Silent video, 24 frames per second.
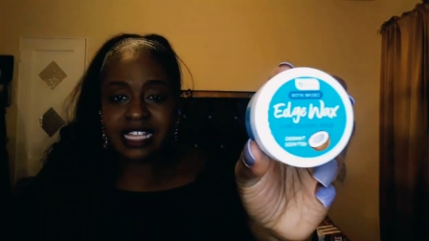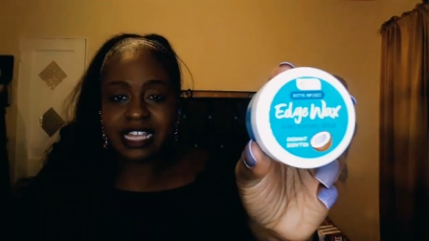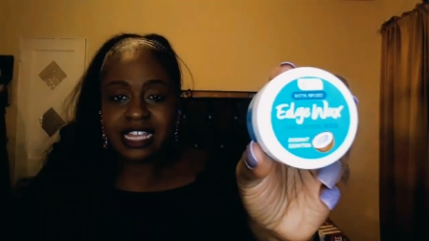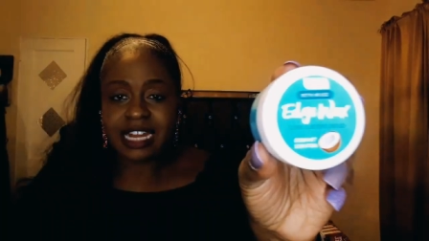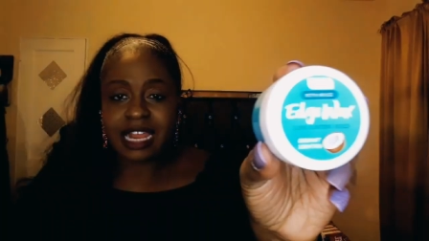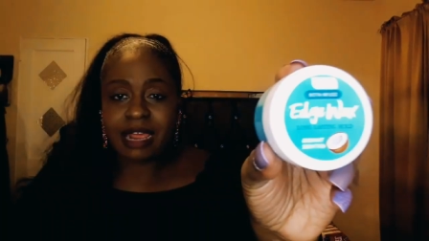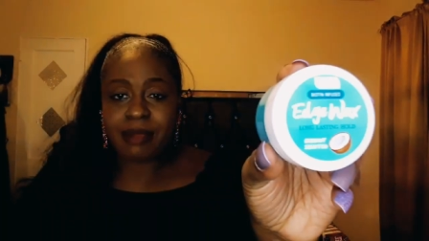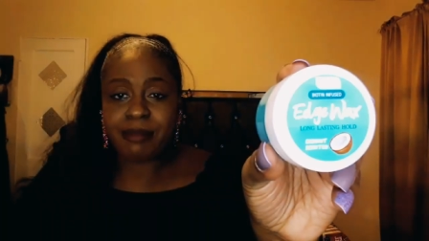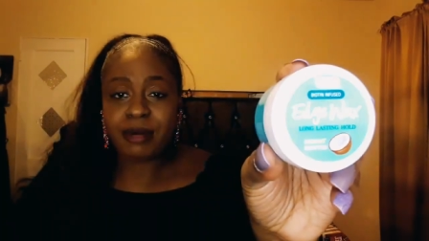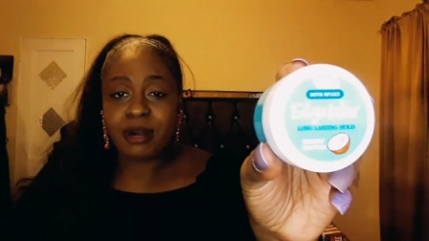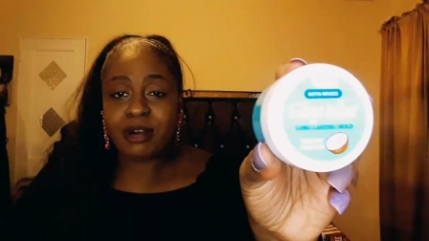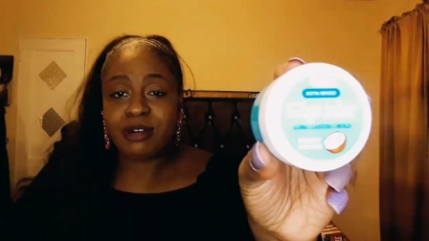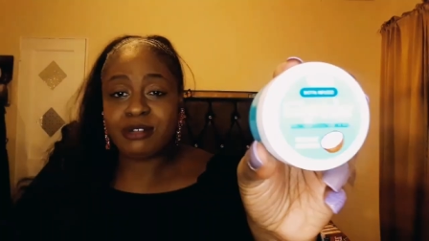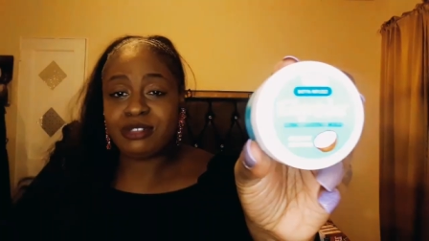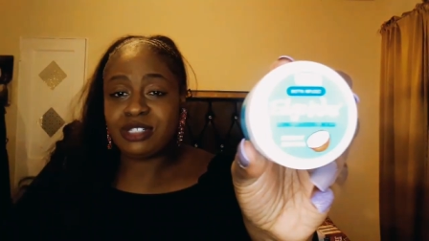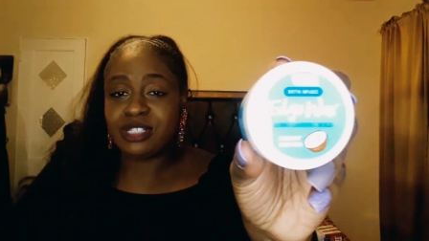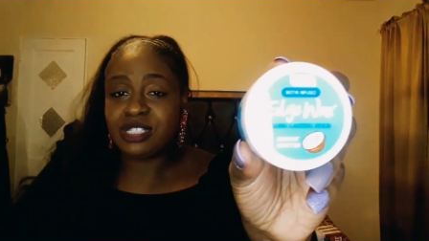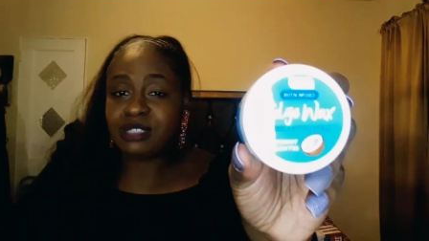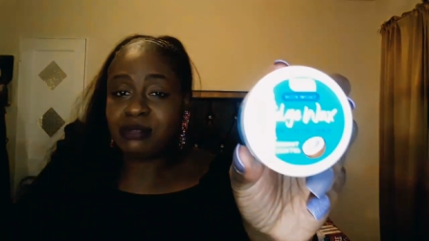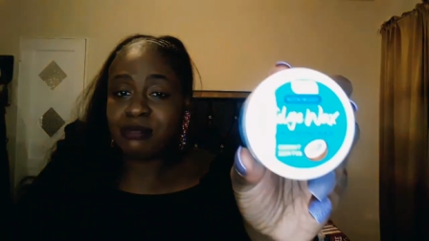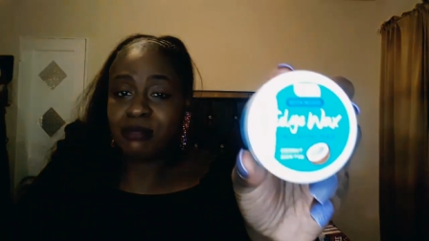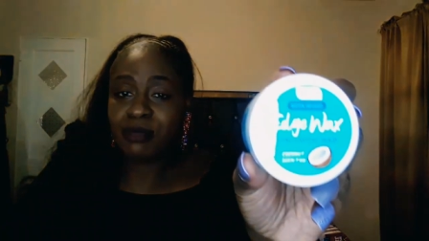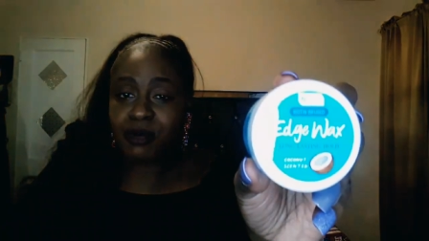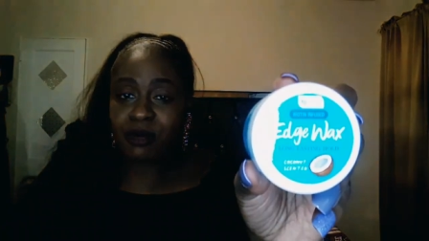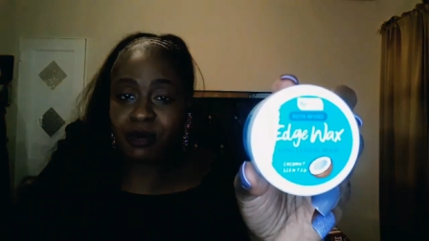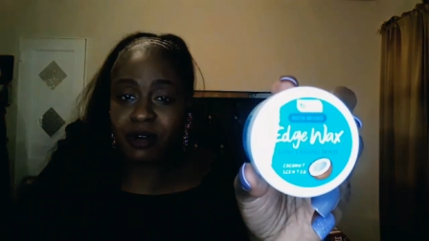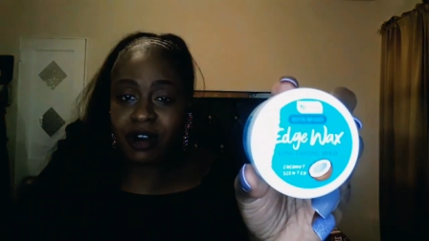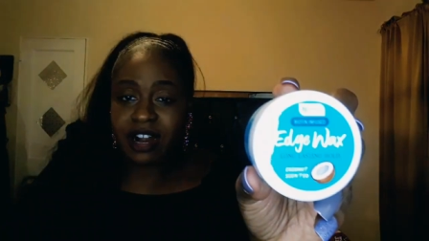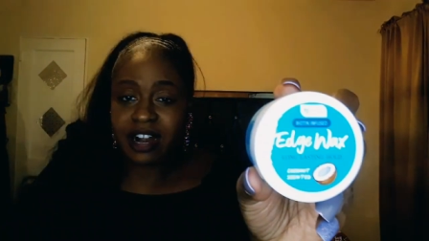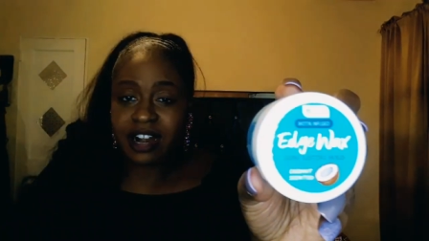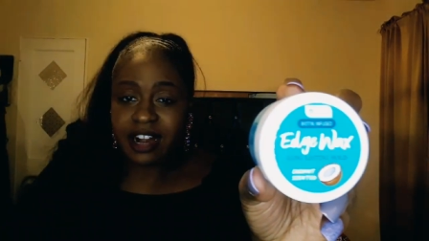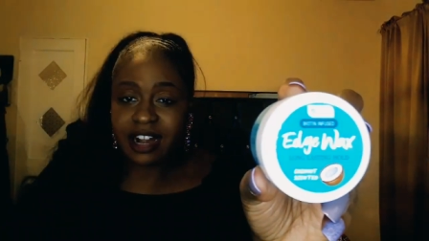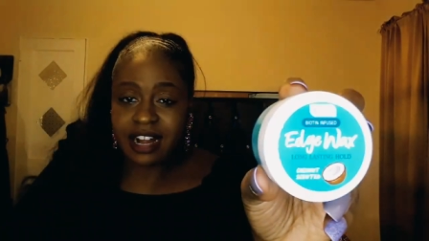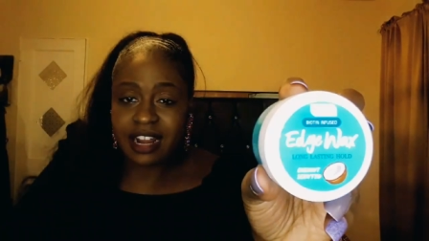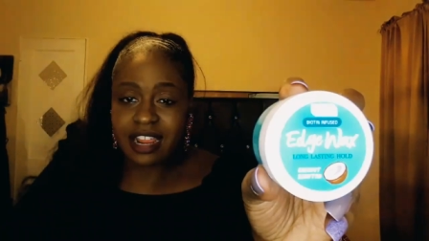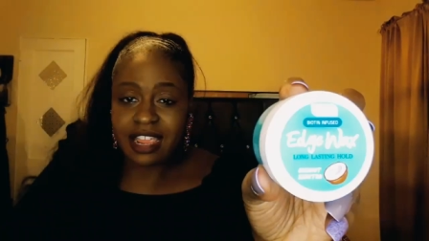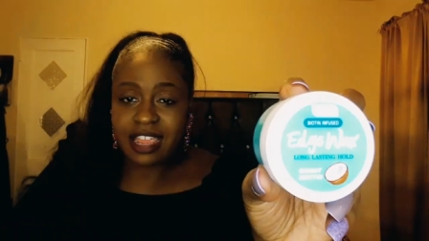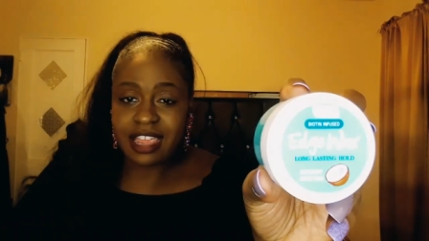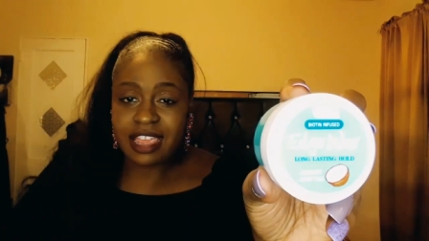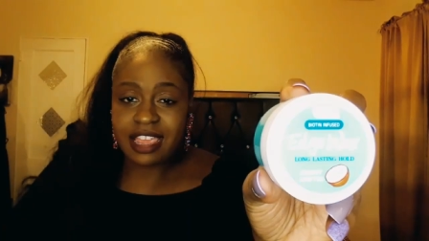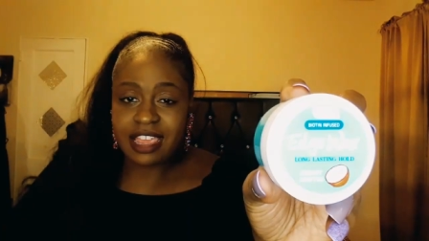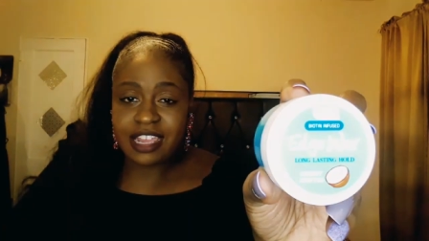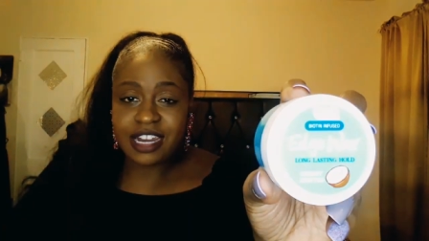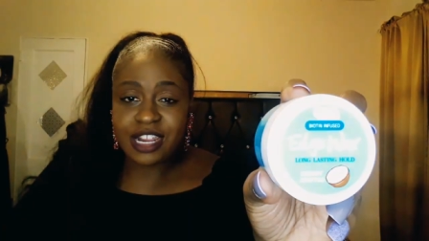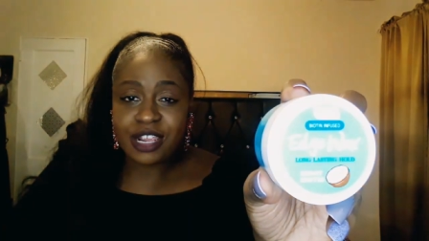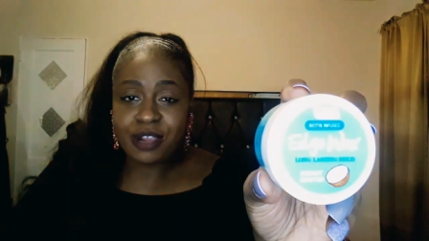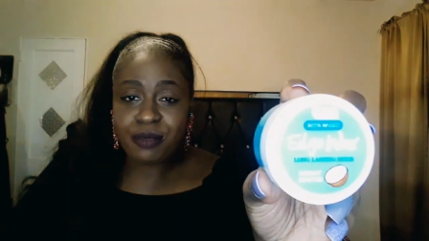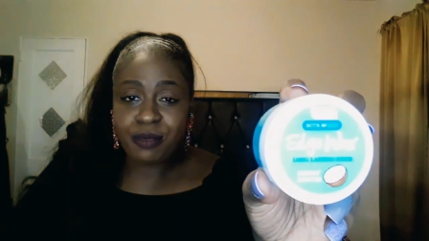and I purchased more,
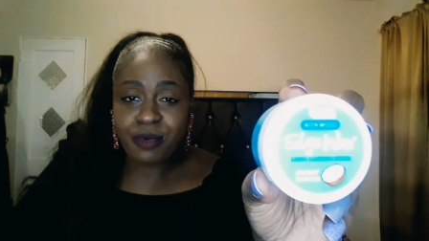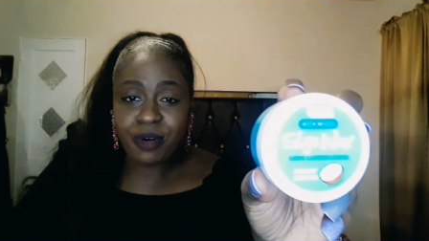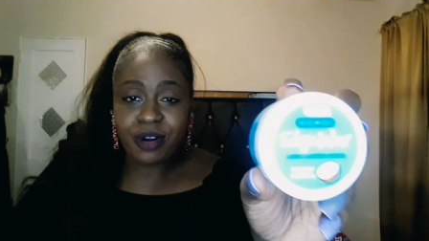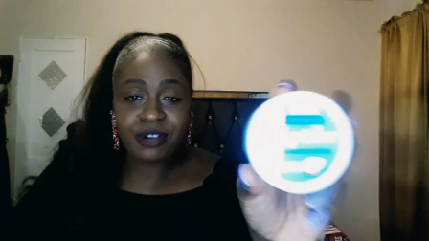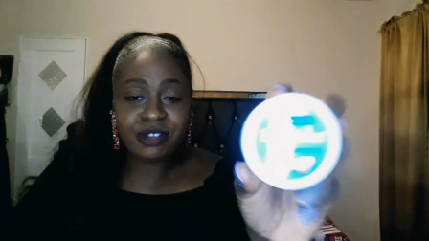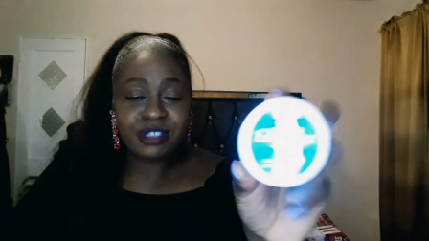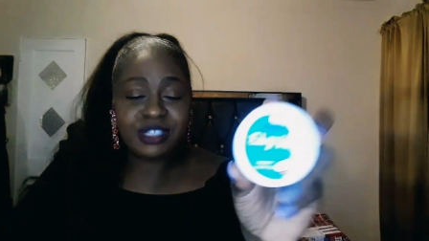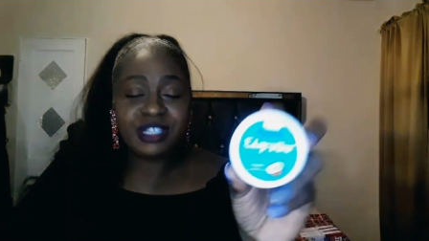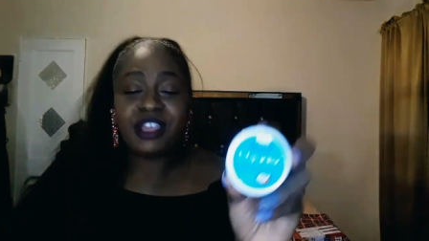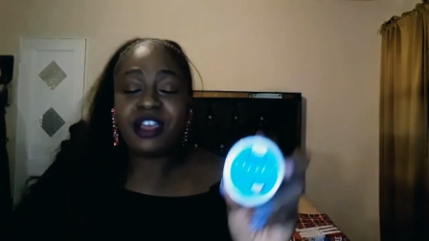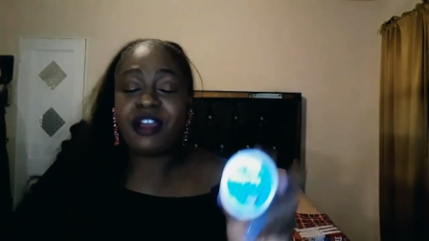and it worked